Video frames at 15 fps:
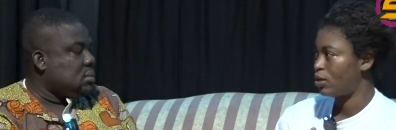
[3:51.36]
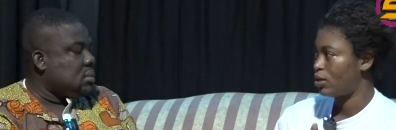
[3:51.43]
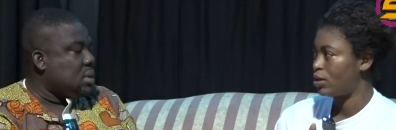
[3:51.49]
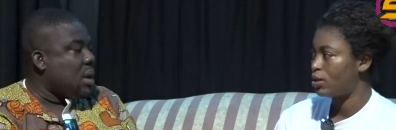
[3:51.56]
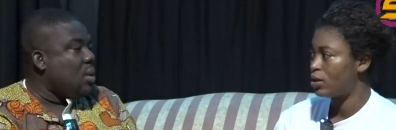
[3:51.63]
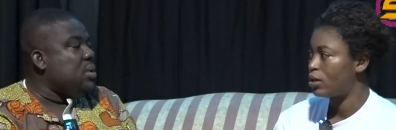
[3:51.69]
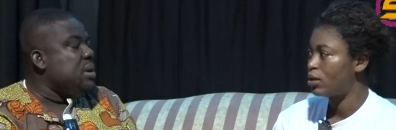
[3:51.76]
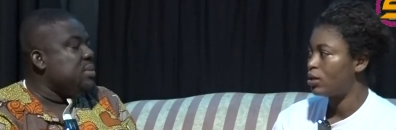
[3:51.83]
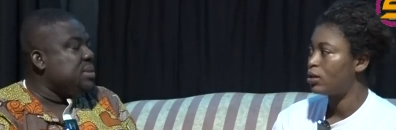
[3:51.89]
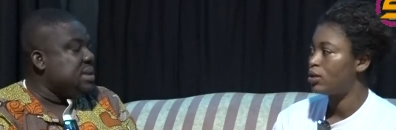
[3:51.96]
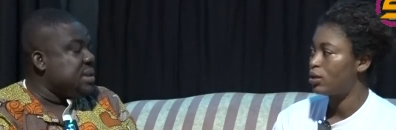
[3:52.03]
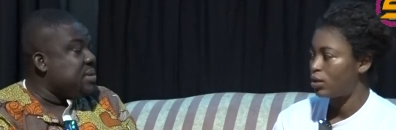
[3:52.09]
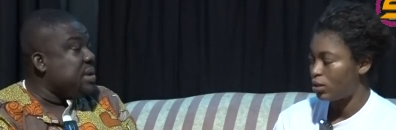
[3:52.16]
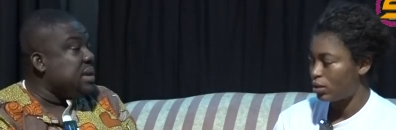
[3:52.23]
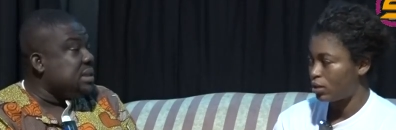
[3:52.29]
Speaker 1: Na unim
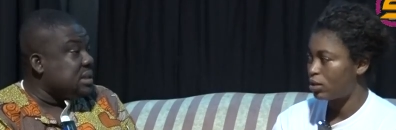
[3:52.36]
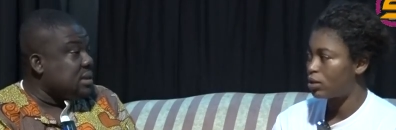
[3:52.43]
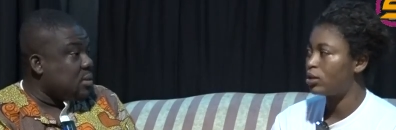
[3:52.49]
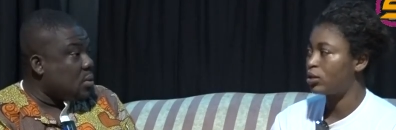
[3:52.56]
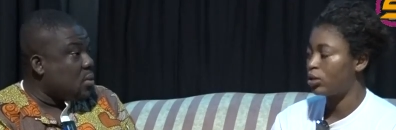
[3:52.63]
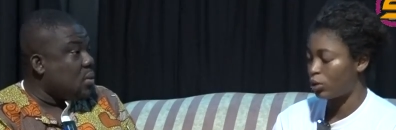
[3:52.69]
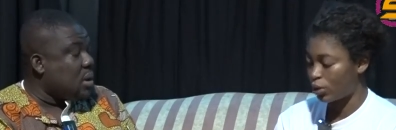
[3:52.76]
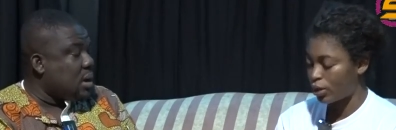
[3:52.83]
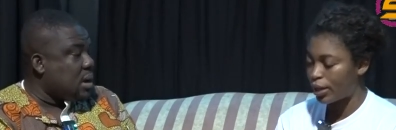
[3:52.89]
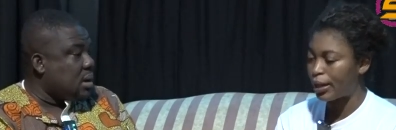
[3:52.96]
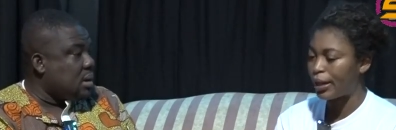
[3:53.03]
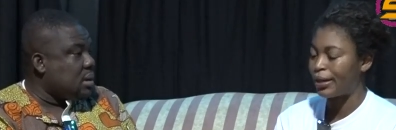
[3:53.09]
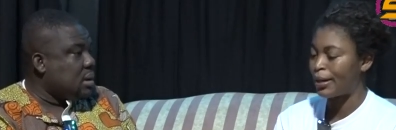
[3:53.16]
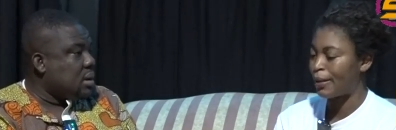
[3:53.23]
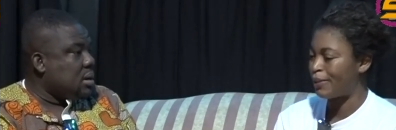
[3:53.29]
cigarette na
Speaker 2: unko. No,
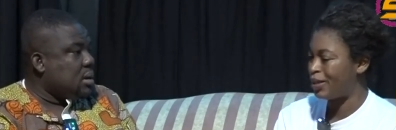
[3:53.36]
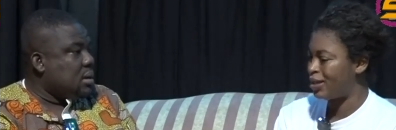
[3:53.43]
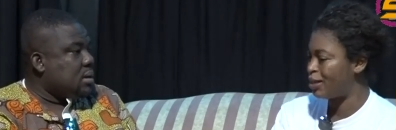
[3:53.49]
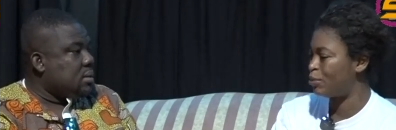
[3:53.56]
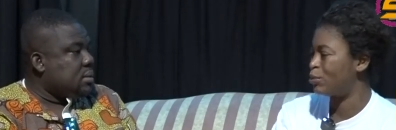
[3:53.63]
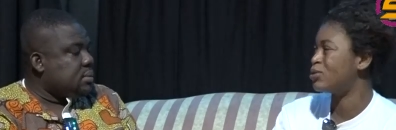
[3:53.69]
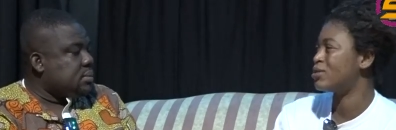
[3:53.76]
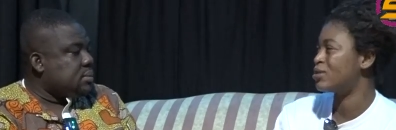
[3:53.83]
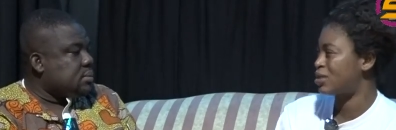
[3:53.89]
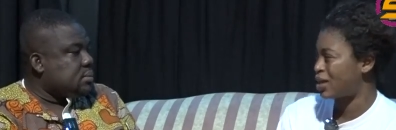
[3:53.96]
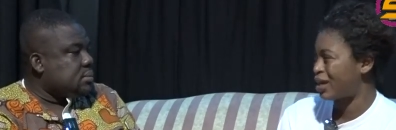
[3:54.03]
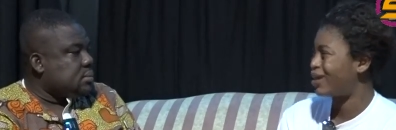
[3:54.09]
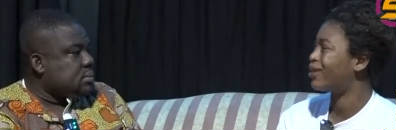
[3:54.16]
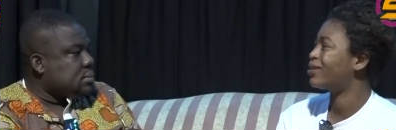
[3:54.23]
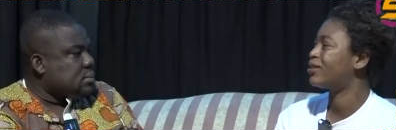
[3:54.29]
eh na me nim
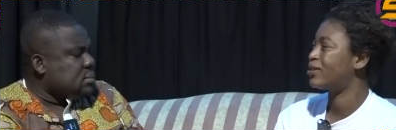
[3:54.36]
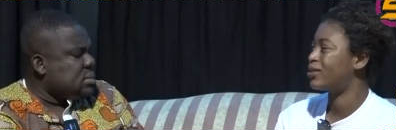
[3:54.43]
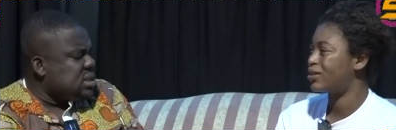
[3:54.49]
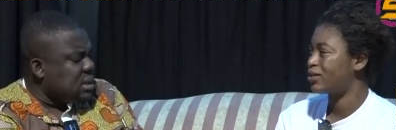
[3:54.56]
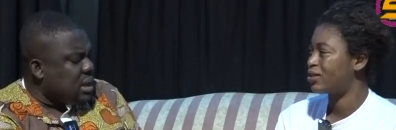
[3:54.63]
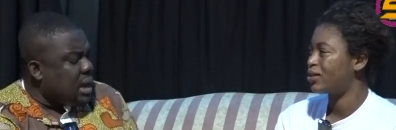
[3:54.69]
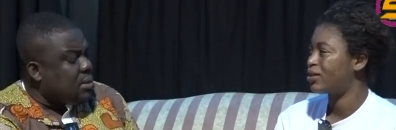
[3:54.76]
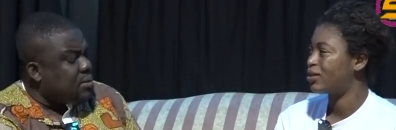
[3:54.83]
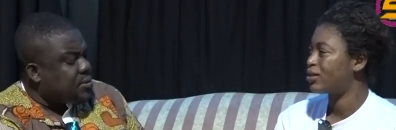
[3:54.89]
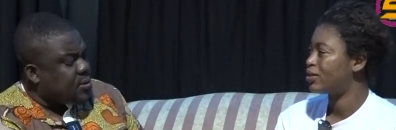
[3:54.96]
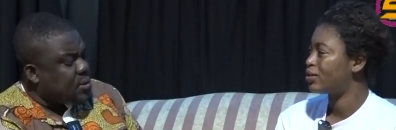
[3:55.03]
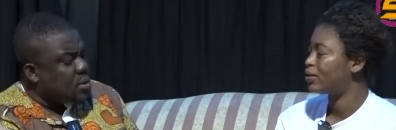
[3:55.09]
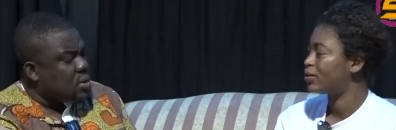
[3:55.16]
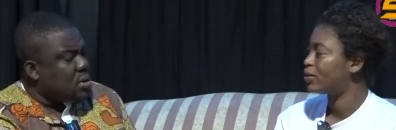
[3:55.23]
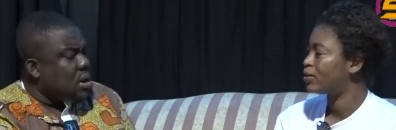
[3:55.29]
unsa.
Speaker 1: Untina
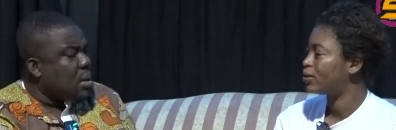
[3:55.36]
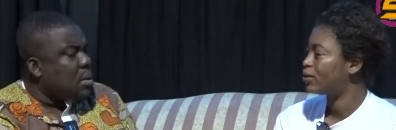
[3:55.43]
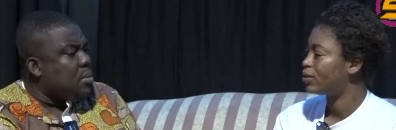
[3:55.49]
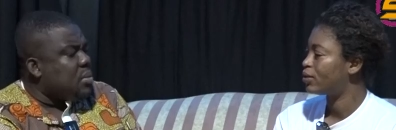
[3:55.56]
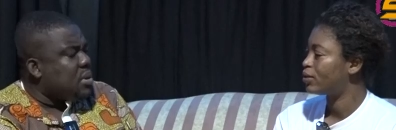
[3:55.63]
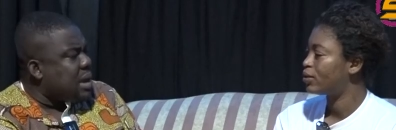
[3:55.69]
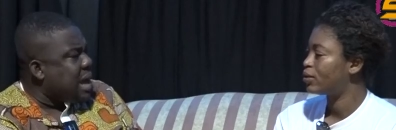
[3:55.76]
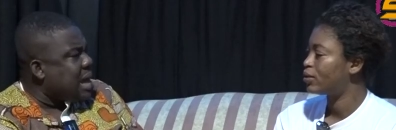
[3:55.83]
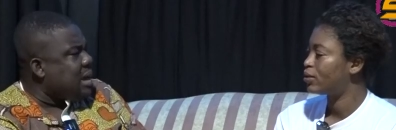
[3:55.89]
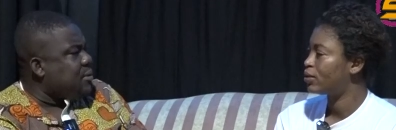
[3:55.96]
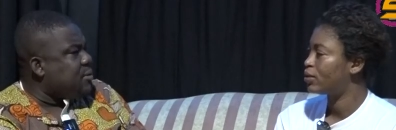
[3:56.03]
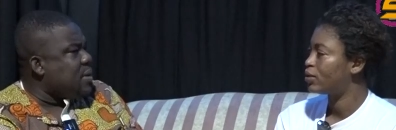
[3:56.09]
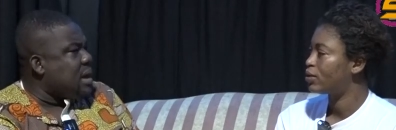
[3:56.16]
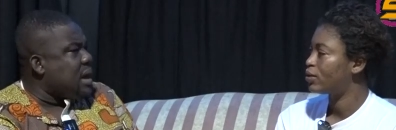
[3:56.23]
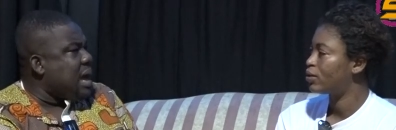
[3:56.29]
fraud na
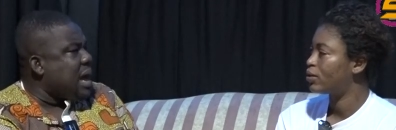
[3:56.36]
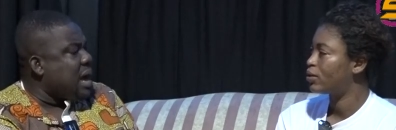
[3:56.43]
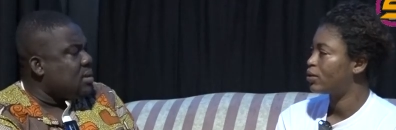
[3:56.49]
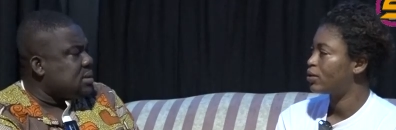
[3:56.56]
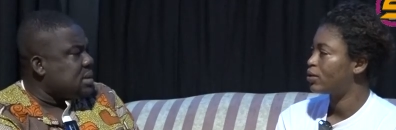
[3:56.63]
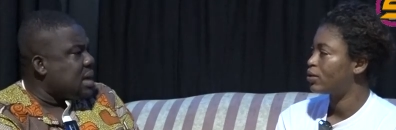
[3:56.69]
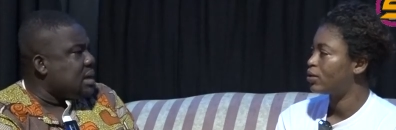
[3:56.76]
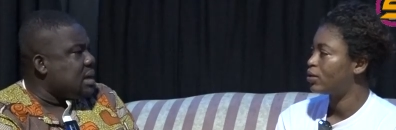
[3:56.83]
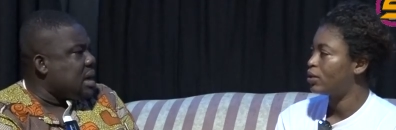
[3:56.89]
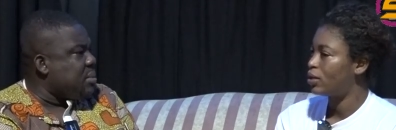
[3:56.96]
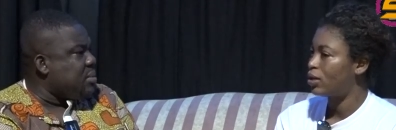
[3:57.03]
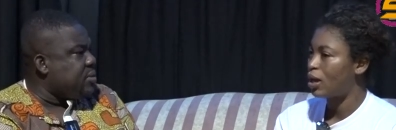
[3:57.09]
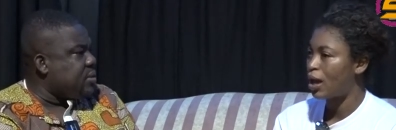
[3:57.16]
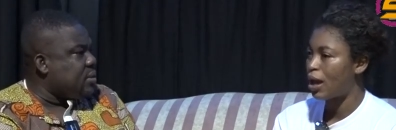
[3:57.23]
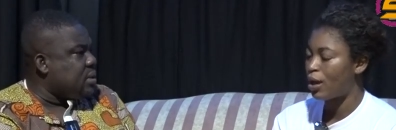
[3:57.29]
Ghana for na outside
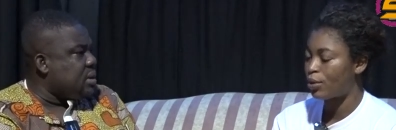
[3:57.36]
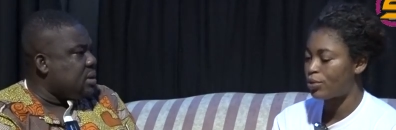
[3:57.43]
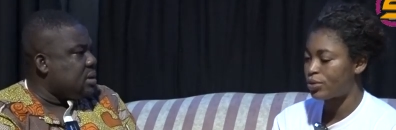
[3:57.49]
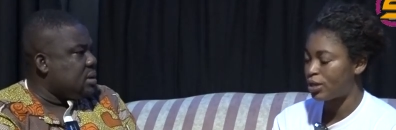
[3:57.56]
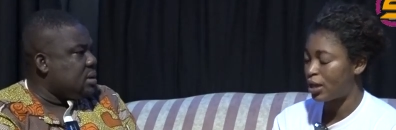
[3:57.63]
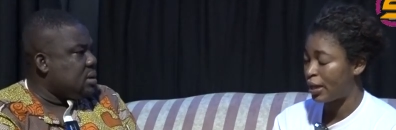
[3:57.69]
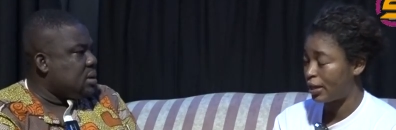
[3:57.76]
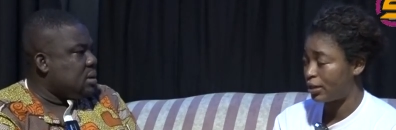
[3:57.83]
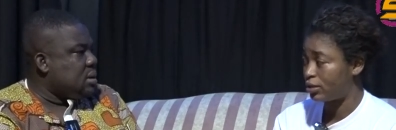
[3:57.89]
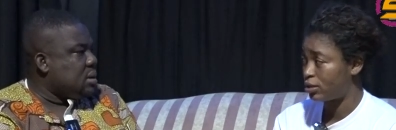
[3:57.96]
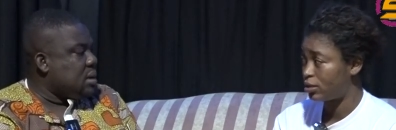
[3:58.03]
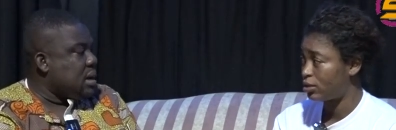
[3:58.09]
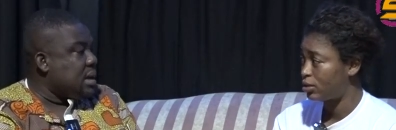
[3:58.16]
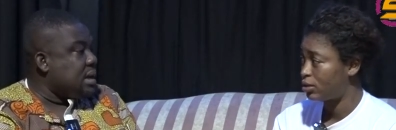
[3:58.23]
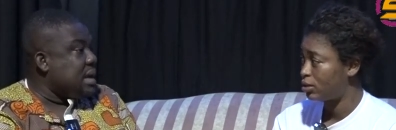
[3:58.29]
na mo
Speaker 2: fraud.
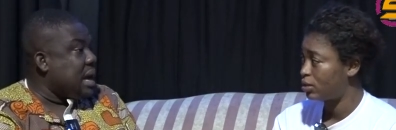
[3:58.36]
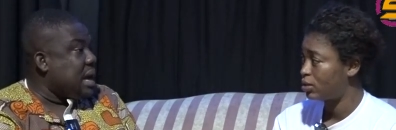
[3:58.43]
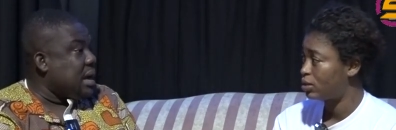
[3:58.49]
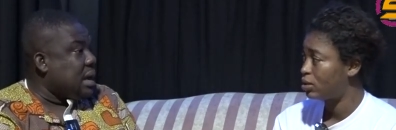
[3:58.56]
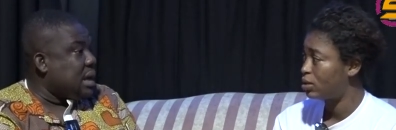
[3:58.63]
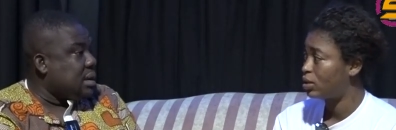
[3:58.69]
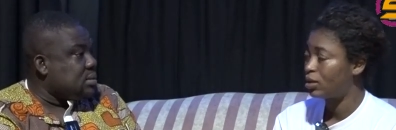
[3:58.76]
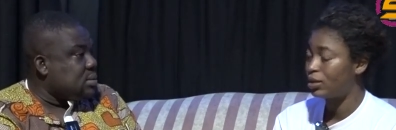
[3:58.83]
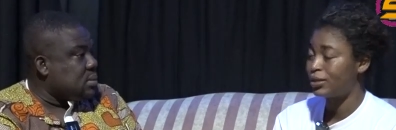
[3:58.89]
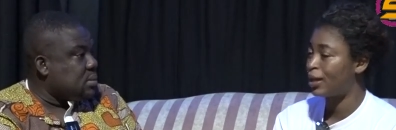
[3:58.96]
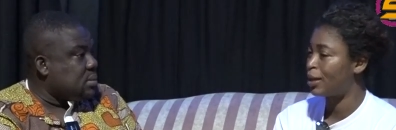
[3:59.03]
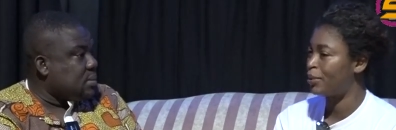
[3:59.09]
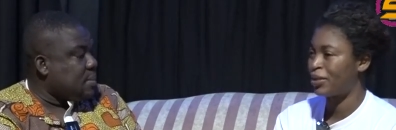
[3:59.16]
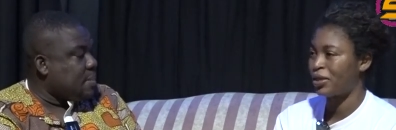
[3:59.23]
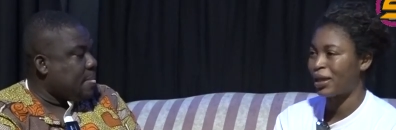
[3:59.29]
Outside.
Speaker 1: And Ghana has.
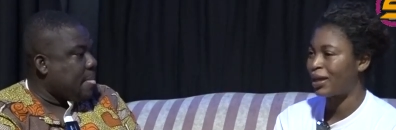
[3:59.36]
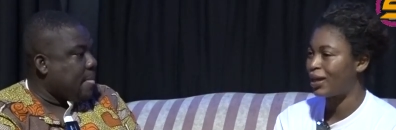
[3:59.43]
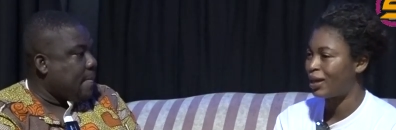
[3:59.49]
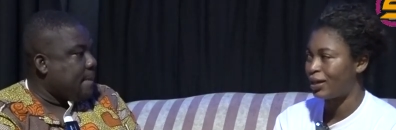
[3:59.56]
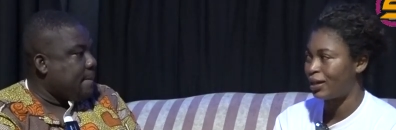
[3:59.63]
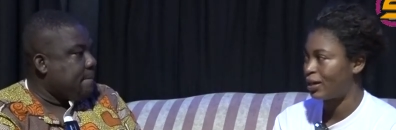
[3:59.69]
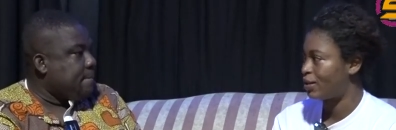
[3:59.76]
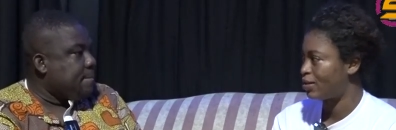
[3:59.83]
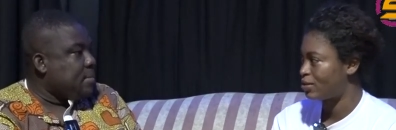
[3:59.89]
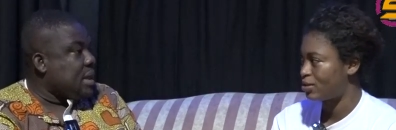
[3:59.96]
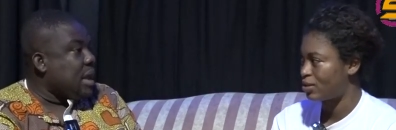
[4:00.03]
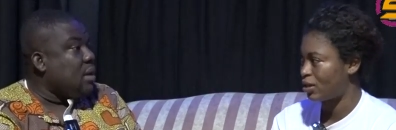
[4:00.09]
Speaker 2: There be ne Ghana has.